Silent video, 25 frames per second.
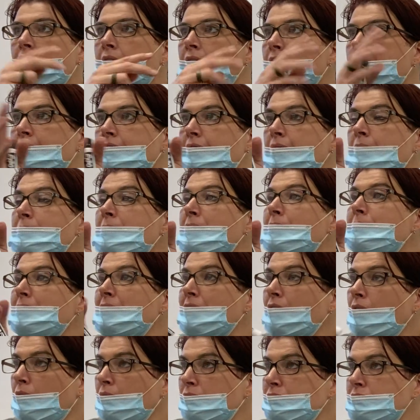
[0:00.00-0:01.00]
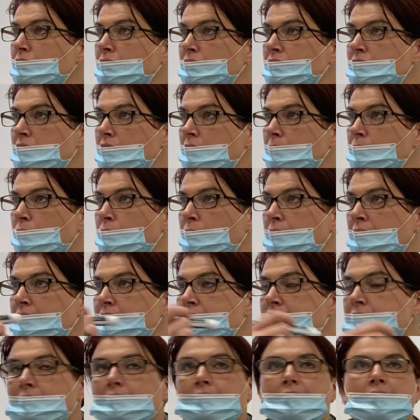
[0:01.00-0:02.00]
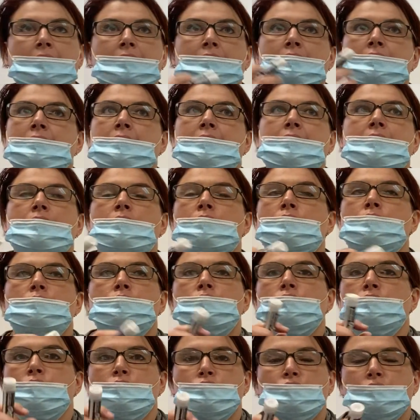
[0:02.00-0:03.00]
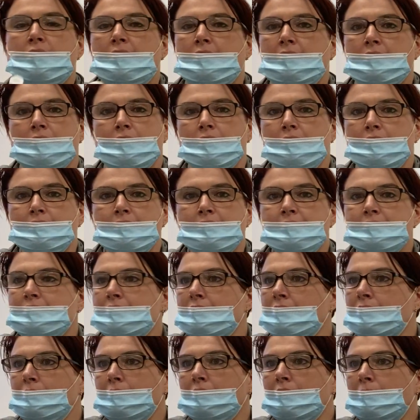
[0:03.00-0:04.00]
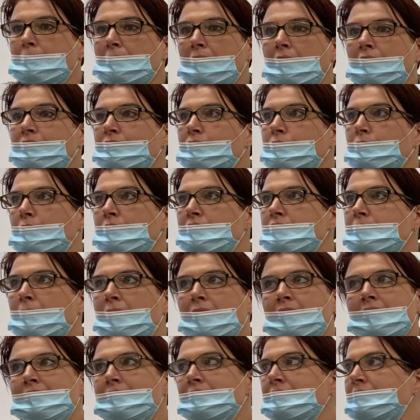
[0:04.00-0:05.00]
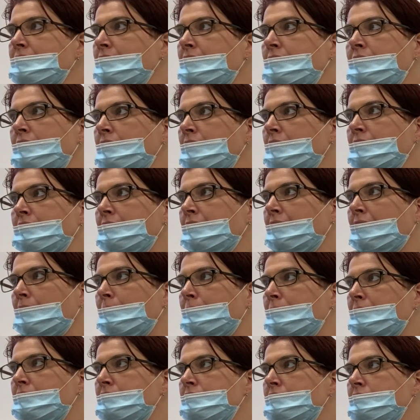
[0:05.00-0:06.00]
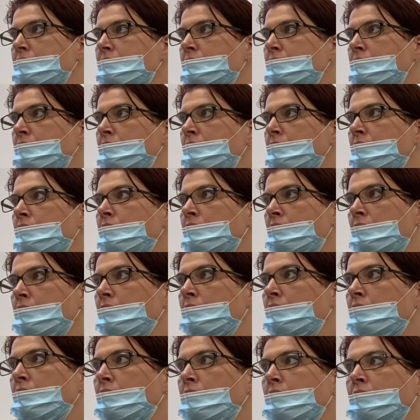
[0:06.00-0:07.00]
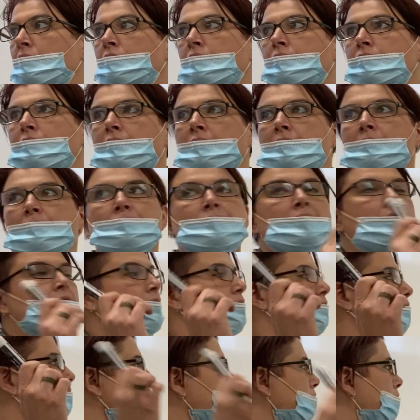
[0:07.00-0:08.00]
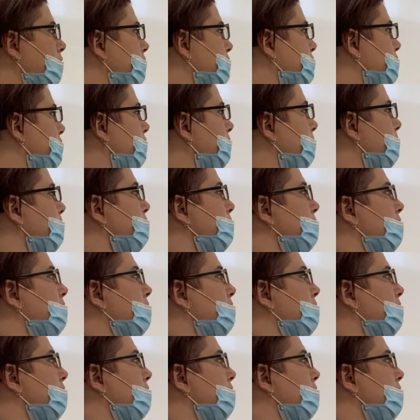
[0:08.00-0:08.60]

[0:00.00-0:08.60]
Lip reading: And they may be altered to the point that now you try to elicit a painful response and nothing happens, right? Altered.